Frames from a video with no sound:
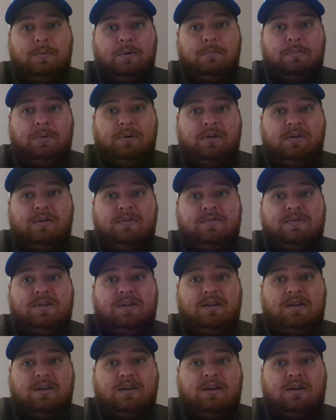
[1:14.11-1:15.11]
believes
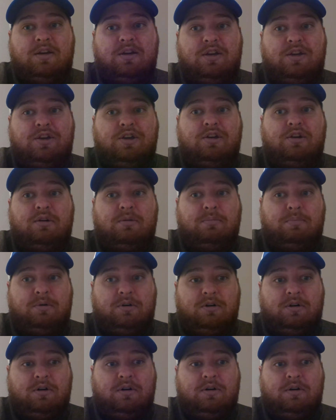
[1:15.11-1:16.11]
he can cure
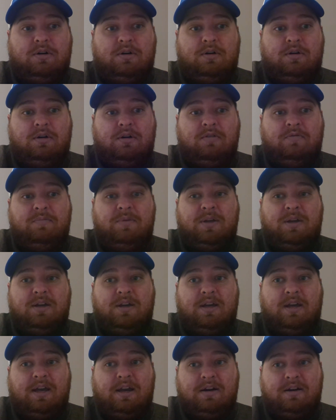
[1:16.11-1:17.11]
Burden of being a
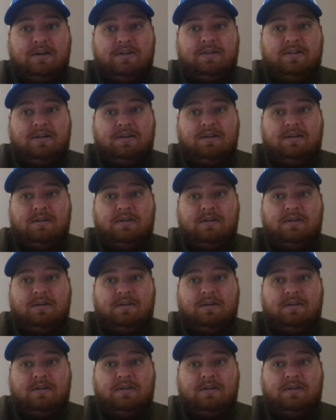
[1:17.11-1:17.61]
heretic.